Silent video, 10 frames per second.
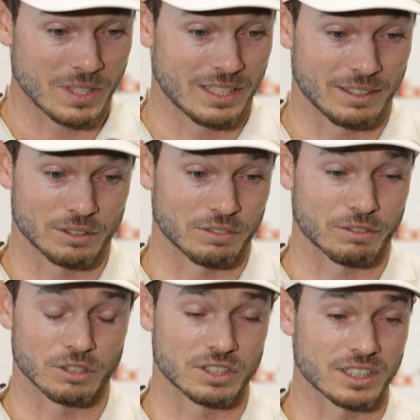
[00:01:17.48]
that was the
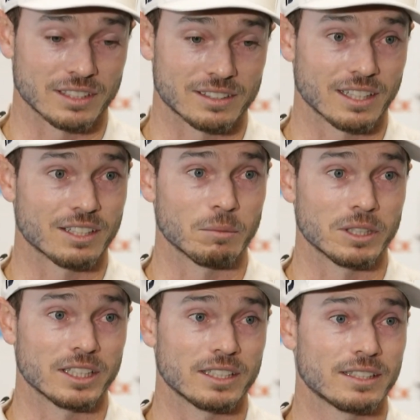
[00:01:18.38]
first thing he said to
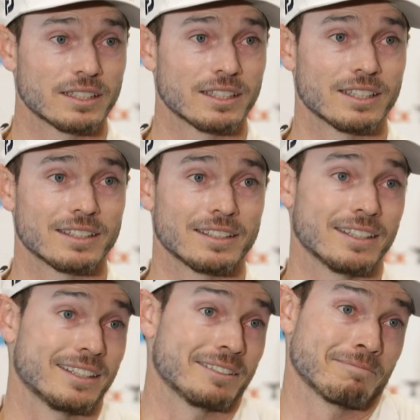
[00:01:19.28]
me. And
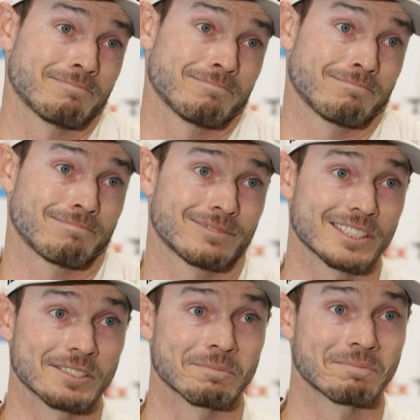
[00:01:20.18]
uh,
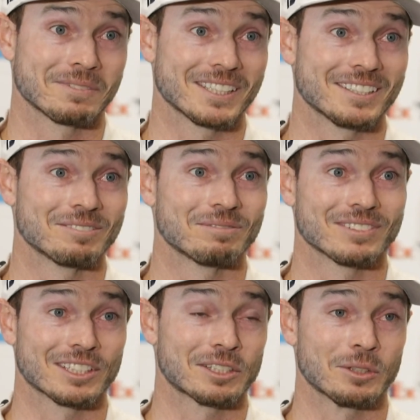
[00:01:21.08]
so, yeah,
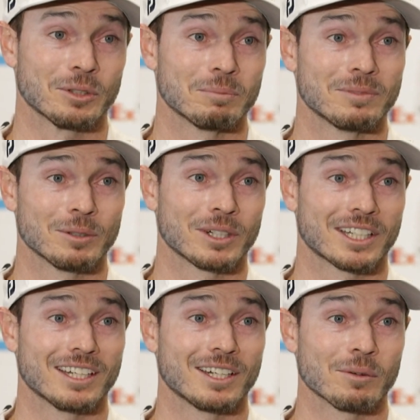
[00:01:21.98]
listen to him. It would
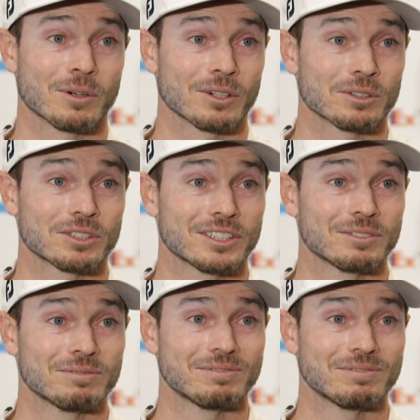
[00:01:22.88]
not get any worse. So.